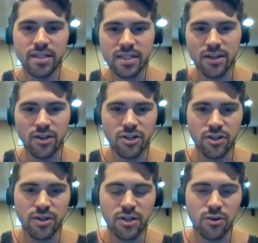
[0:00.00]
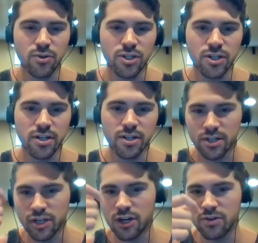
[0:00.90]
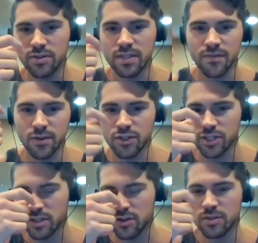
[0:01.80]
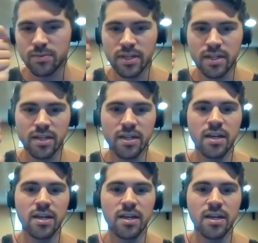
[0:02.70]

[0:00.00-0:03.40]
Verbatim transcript: and it's how long you can hold your nose if you're just nose breathing